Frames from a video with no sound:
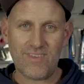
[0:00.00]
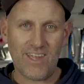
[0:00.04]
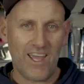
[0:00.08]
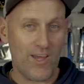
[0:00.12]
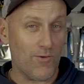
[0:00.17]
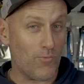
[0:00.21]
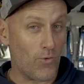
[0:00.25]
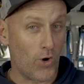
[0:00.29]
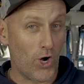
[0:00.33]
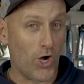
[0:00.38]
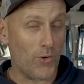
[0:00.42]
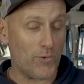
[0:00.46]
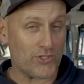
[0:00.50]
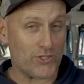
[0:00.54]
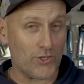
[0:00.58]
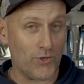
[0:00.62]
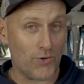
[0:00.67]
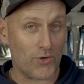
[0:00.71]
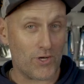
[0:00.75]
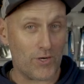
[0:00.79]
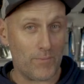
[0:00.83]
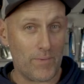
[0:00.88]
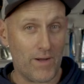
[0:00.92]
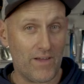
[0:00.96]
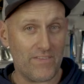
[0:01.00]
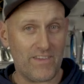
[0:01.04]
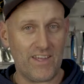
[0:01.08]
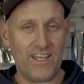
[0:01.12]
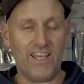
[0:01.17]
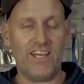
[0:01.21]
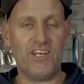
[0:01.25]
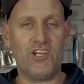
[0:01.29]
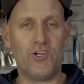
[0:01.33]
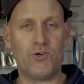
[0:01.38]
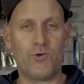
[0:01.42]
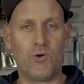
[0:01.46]
And while we're talking about
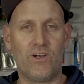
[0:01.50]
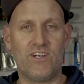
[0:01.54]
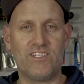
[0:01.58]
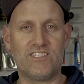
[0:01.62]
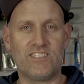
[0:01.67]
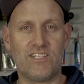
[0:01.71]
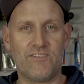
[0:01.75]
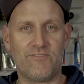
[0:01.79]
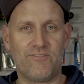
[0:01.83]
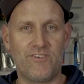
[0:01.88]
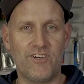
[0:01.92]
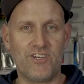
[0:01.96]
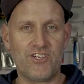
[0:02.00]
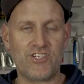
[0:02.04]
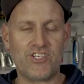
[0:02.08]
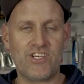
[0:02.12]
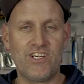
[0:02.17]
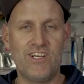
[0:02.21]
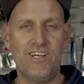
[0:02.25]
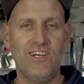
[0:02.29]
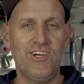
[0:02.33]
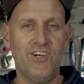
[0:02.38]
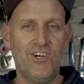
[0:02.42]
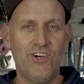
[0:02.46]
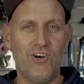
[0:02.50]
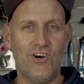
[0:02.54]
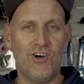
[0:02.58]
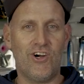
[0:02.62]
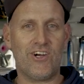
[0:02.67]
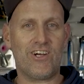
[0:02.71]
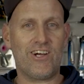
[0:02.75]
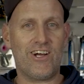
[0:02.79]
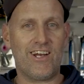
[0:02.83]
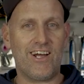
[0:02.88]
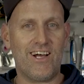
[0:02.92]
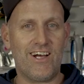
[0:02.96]
the eating qualities of the fish,
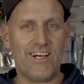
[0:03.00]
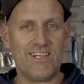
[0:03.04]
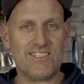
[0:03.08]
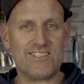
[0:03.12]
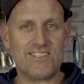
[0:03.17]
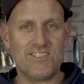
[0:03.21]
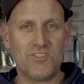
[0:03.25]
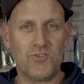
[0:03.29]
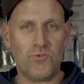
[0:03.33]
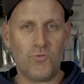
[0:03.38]
I got asked